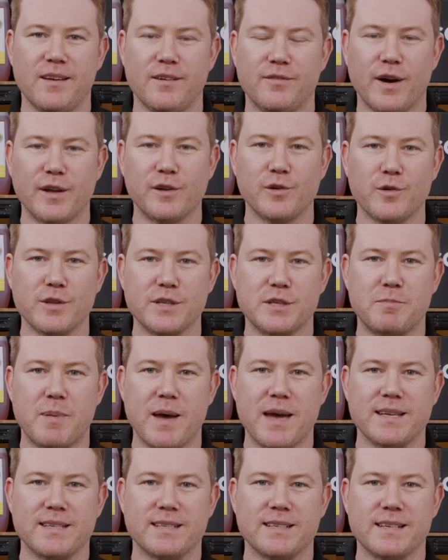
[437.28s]
Find all the
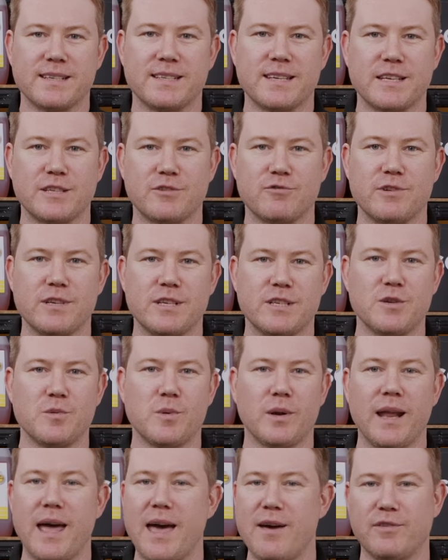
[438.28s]
spares and accessories you
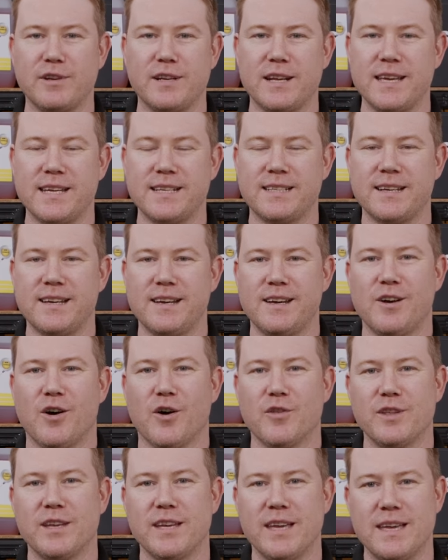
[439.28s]
will ever need
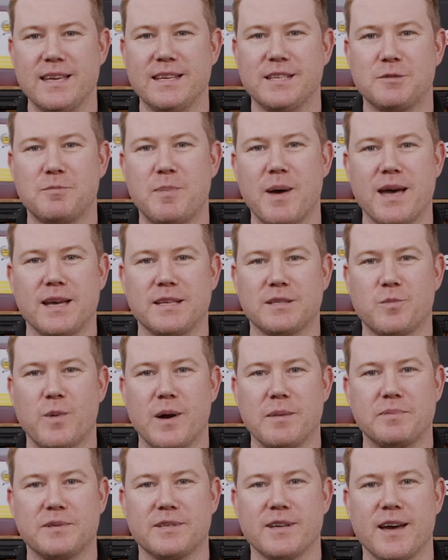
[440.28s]
on the eSpares
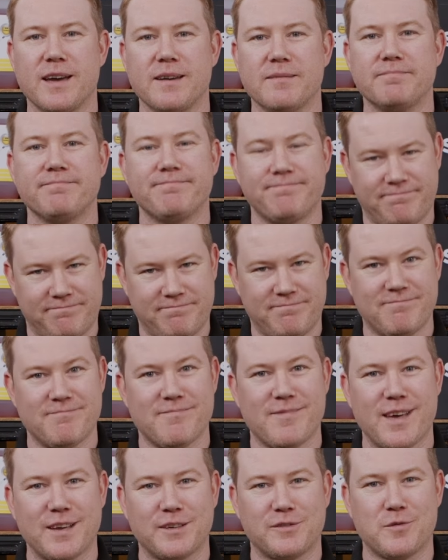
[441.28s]
website.
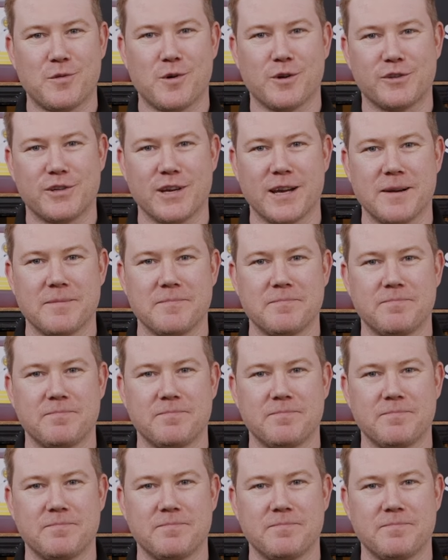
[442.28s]
Thanks for watching.